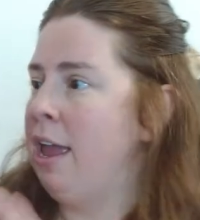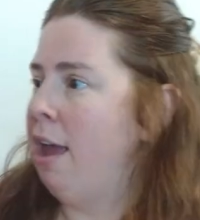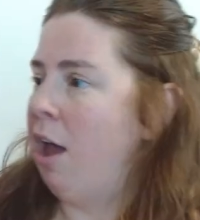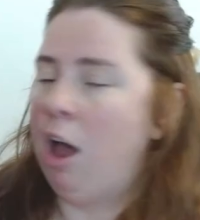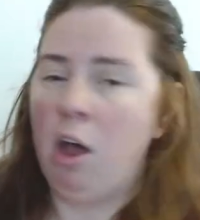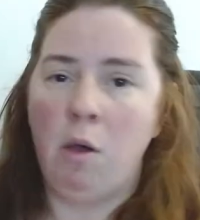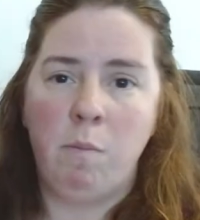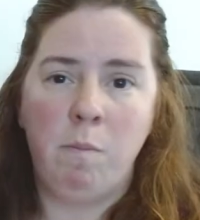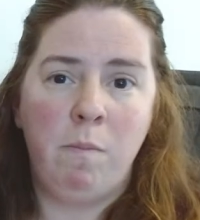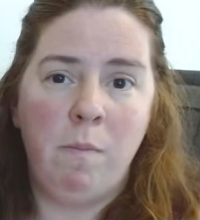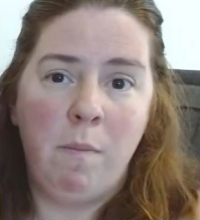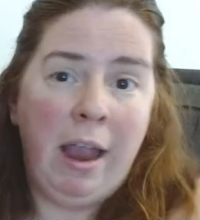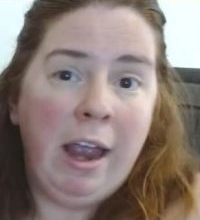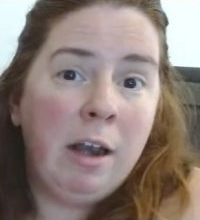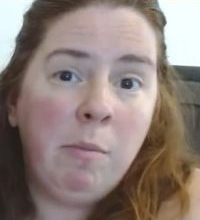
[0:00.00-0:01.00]
a
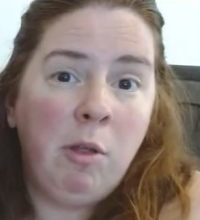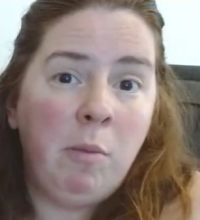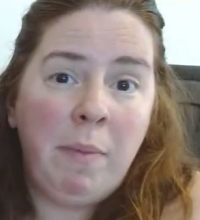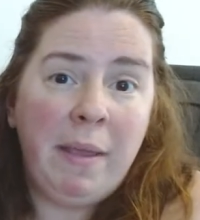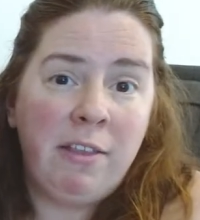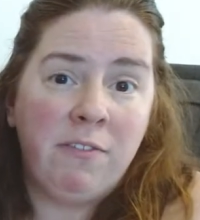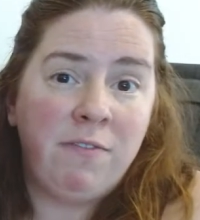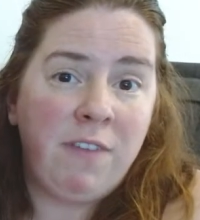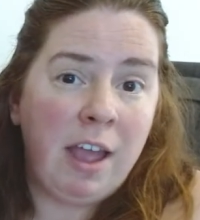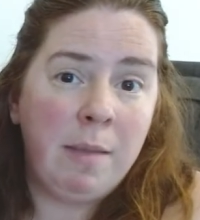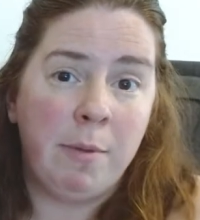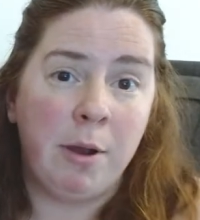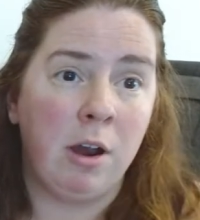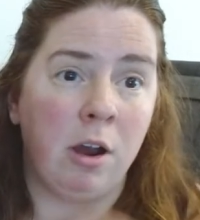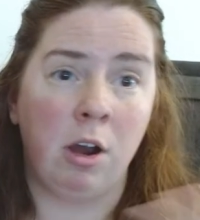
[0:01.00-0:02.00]
animal-based
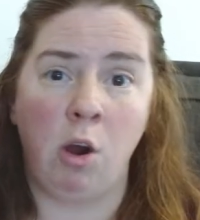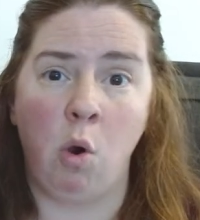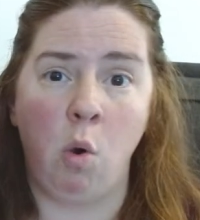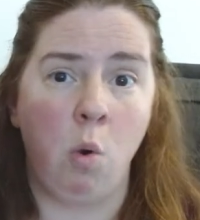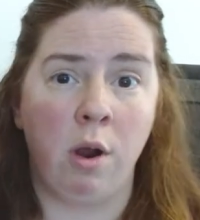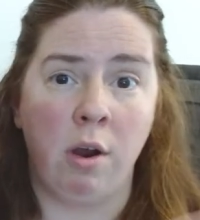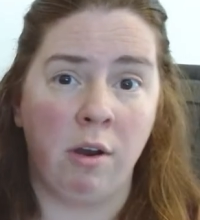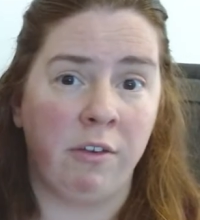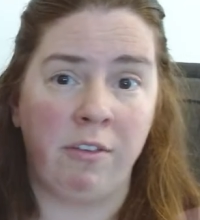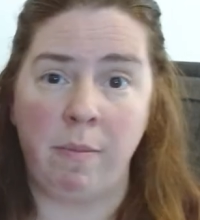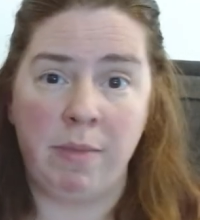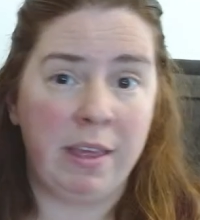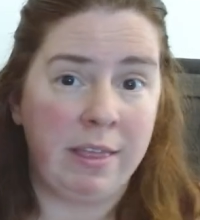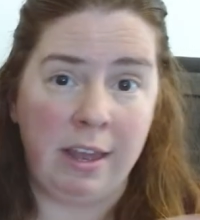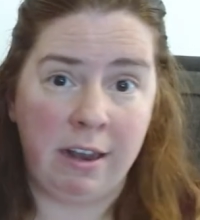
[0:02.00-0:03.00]
fiber, or
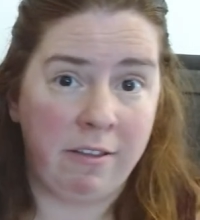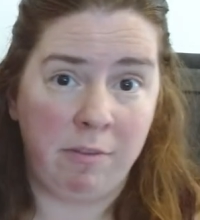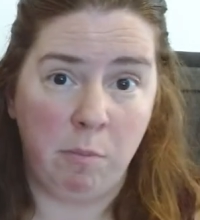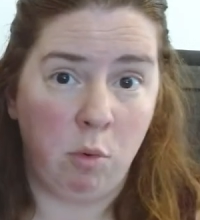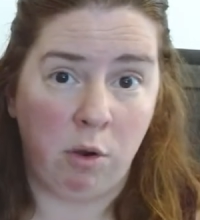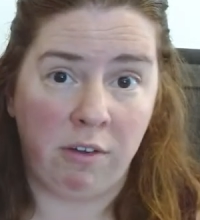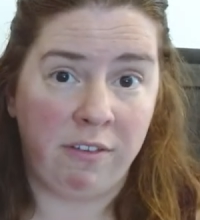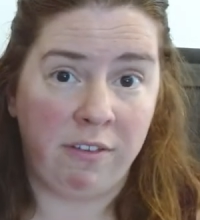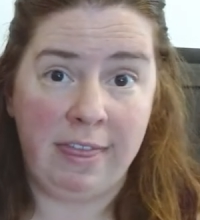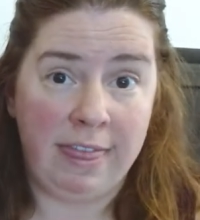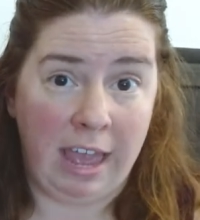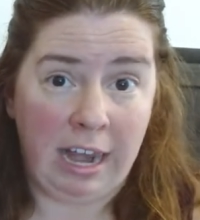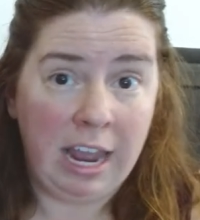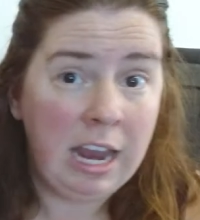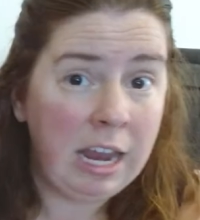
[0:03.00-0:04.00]
something that is more
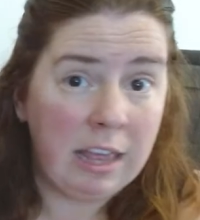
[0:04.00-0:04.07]
synthetic.